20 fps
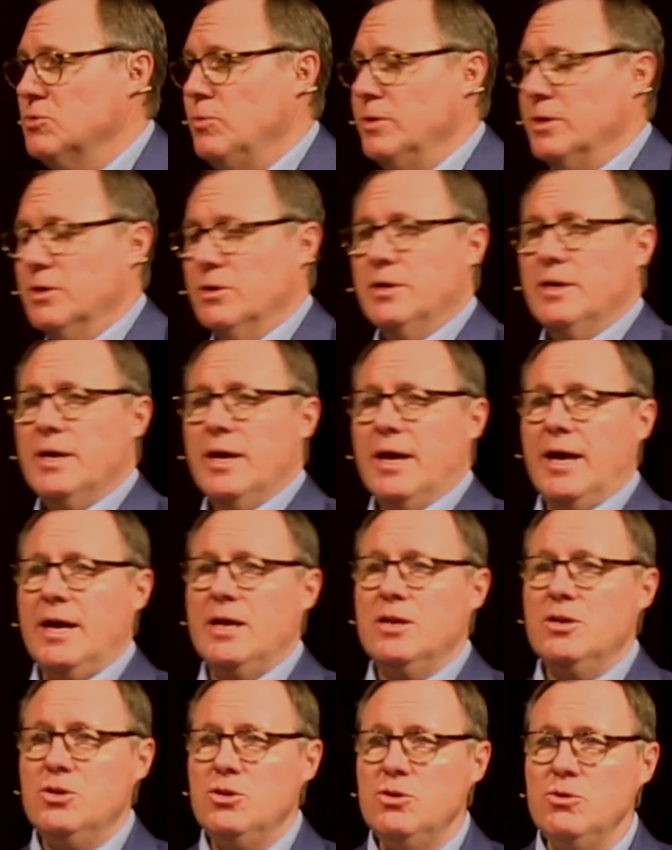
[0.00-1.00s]
will,
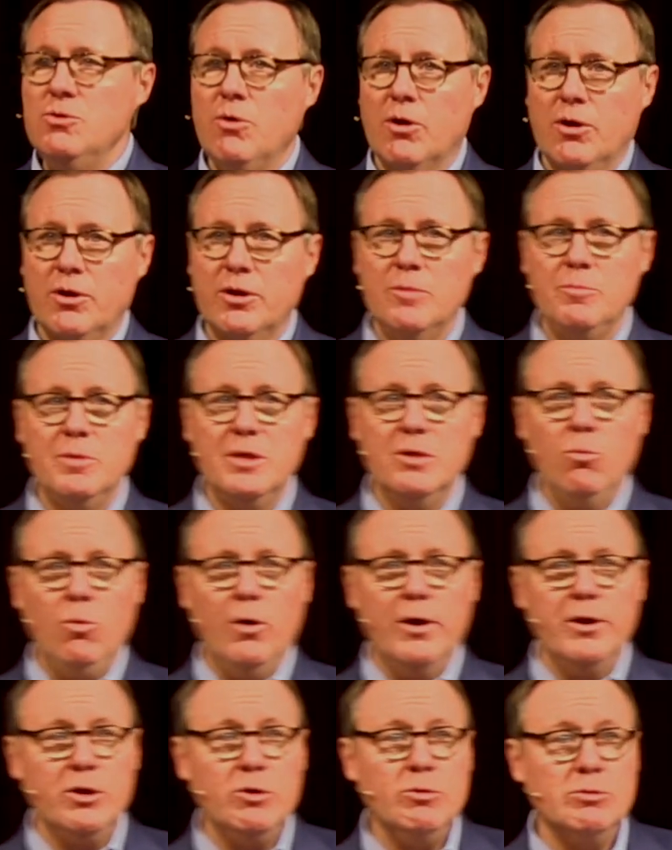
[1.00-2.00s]
and you are going to be the
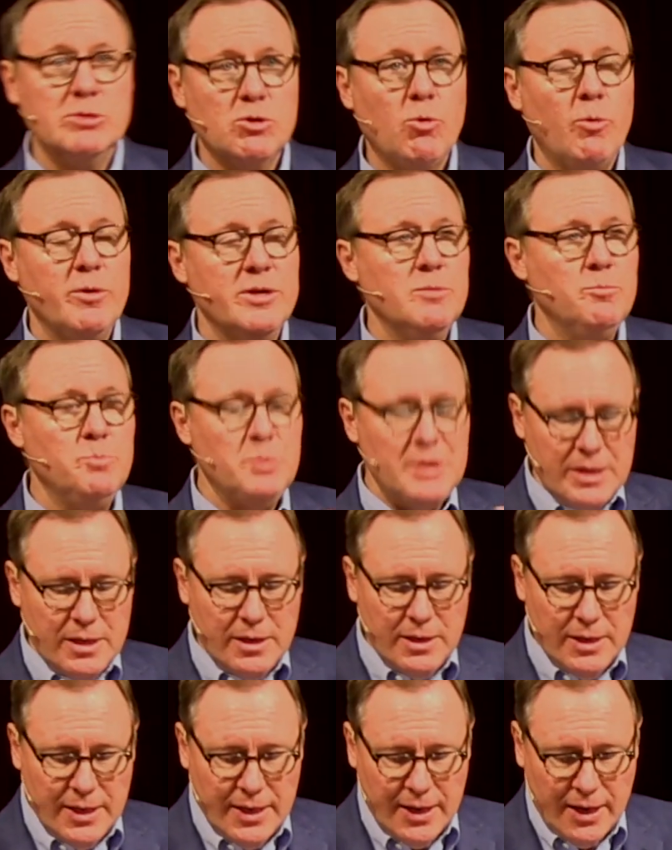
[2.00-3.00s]
one who is going to
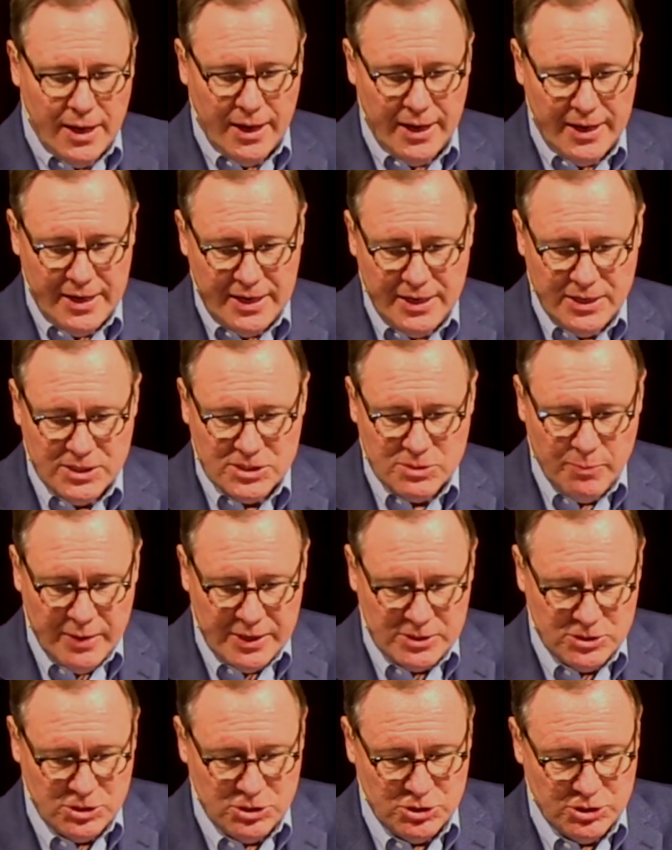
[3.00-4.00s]
be uh, his
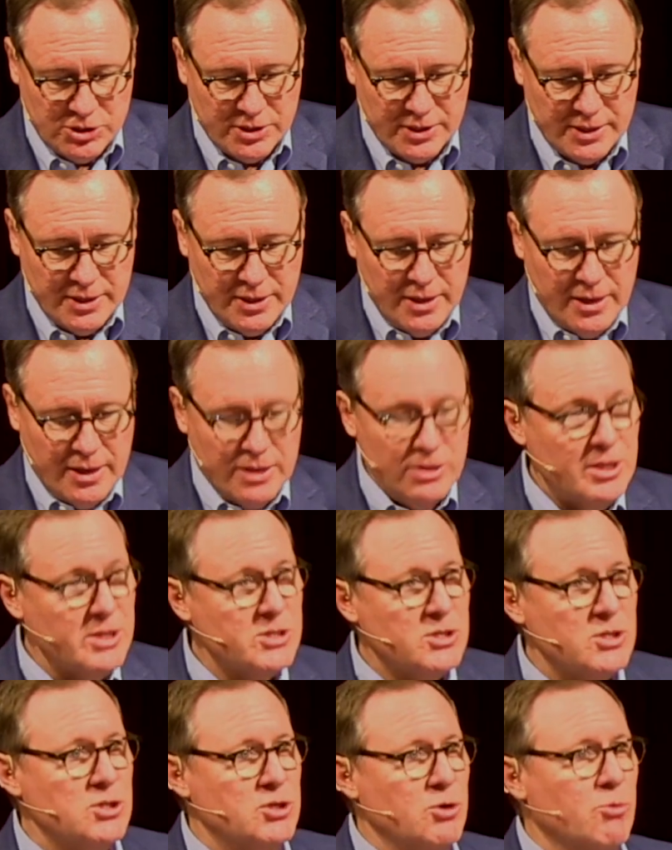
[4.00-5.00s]
messenger. And
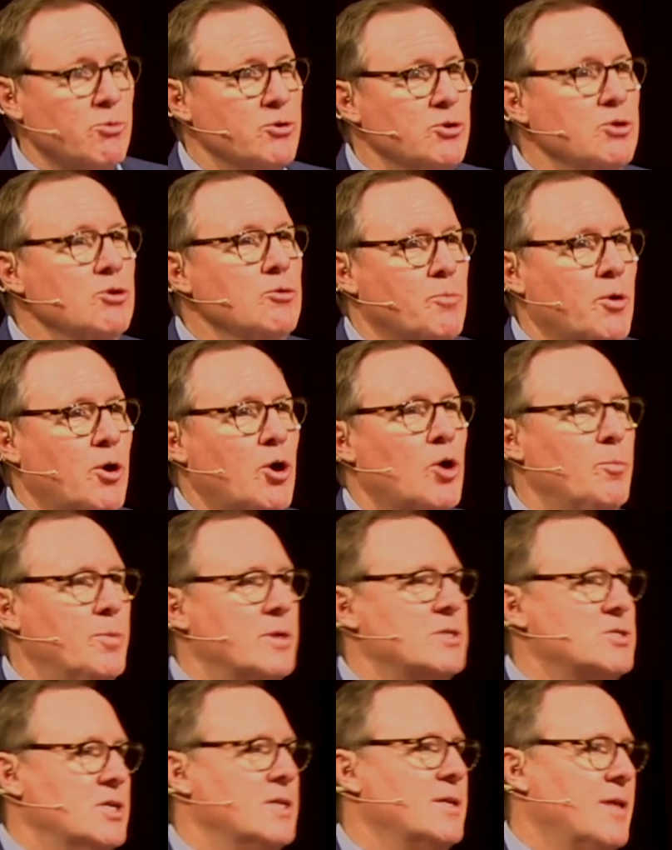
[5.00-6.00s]
this is your new
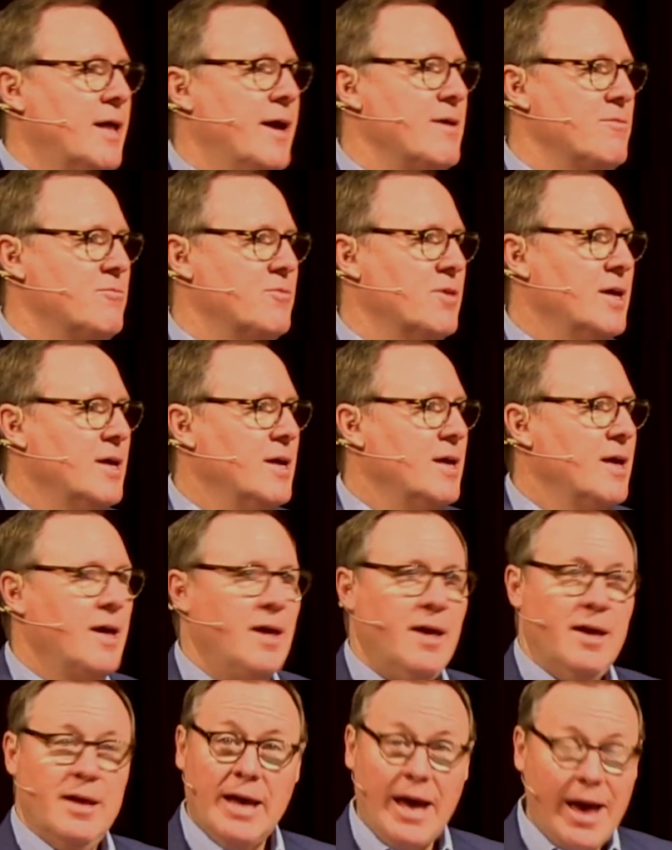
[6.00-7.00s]
purpose in life.
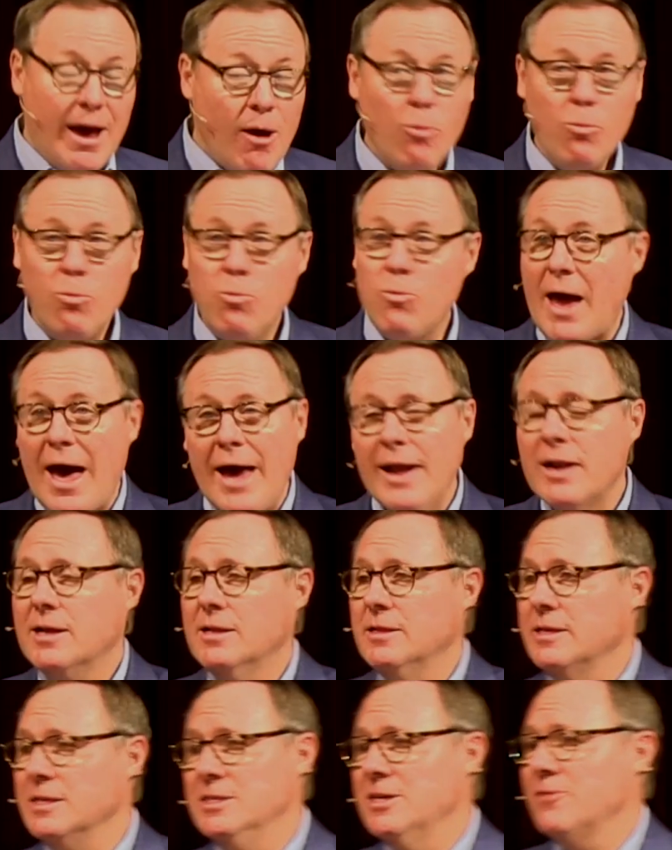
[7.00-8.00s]
How
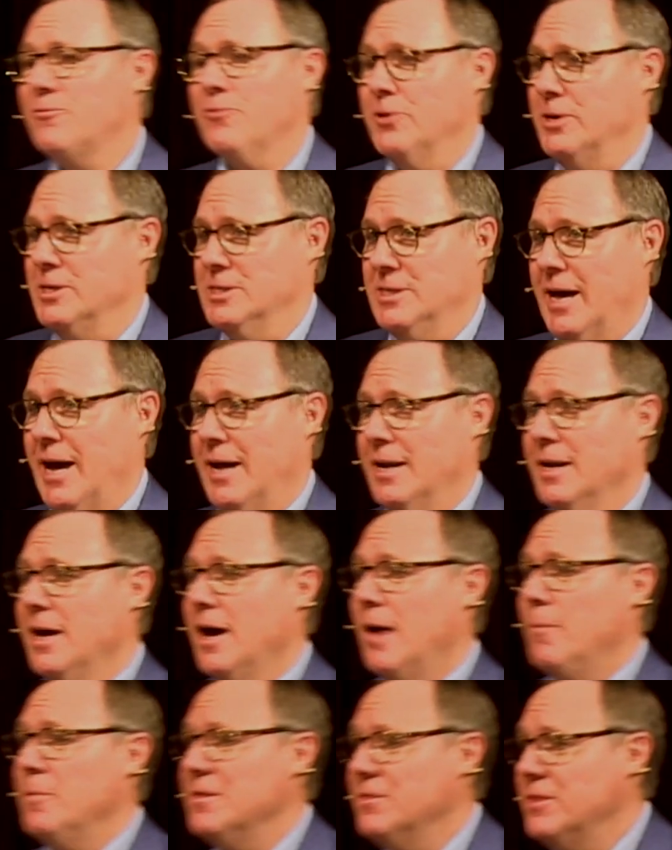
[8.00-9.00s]
radically different is that?
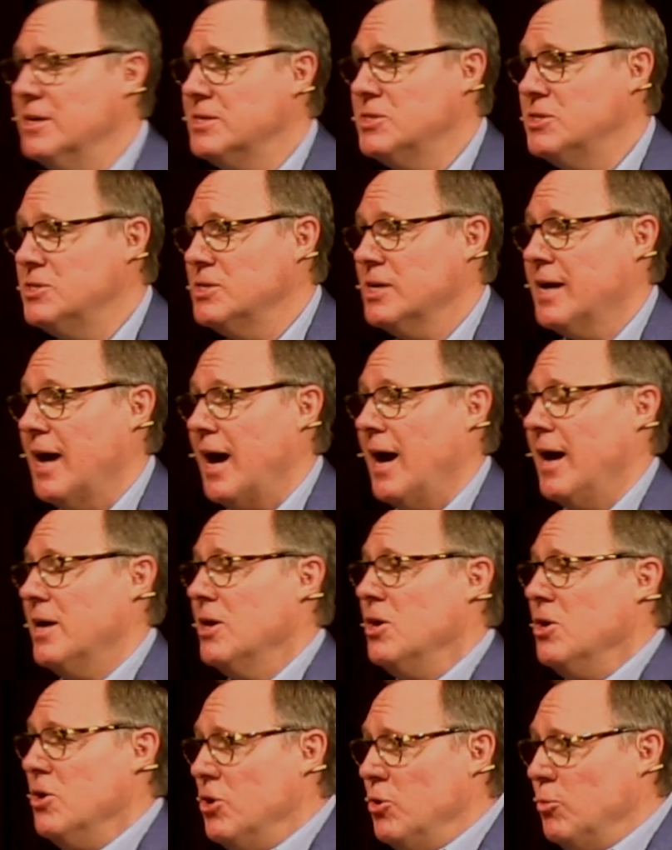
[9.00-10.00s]
I mean, this is a guy
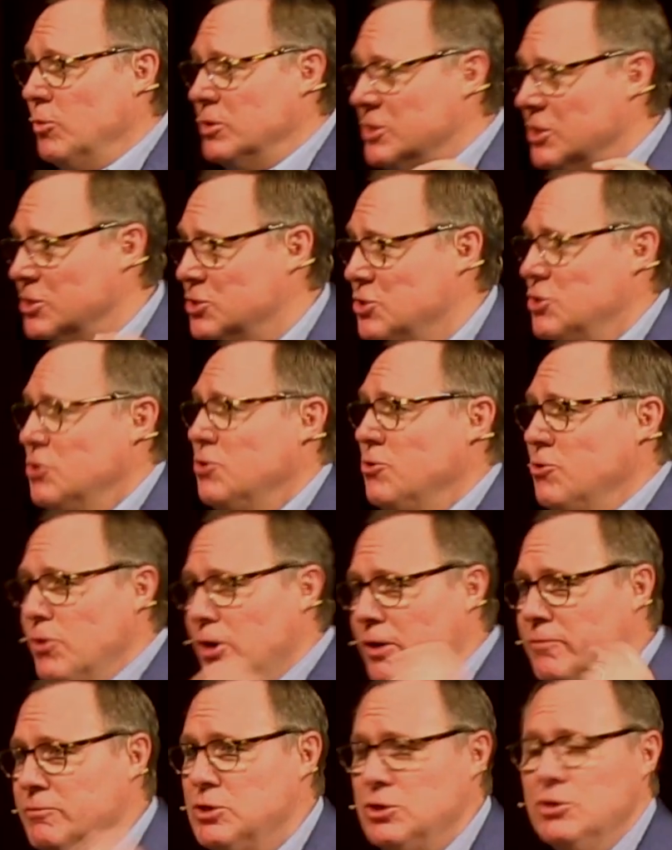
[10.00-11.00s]
who was a Jew
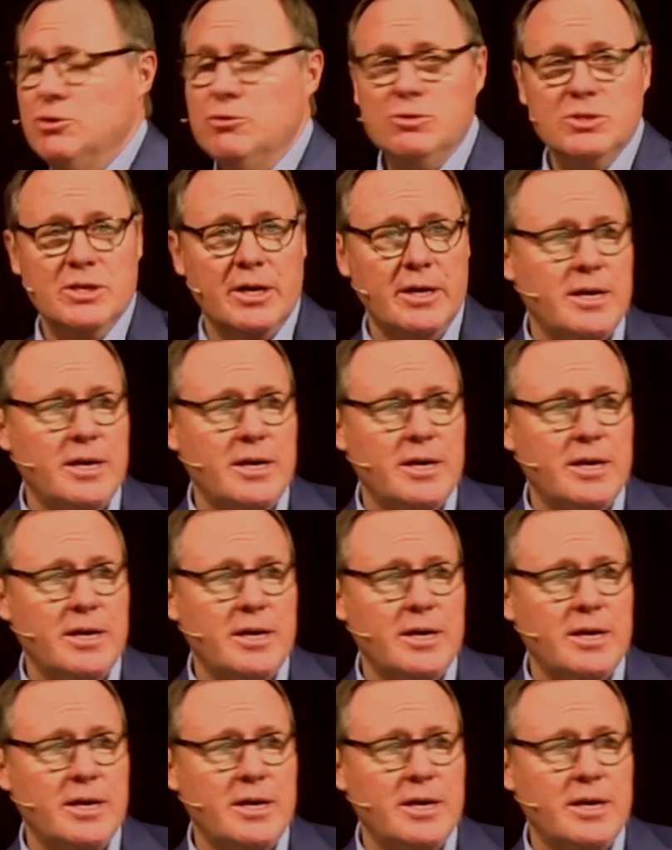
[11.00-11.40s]
of Jews, a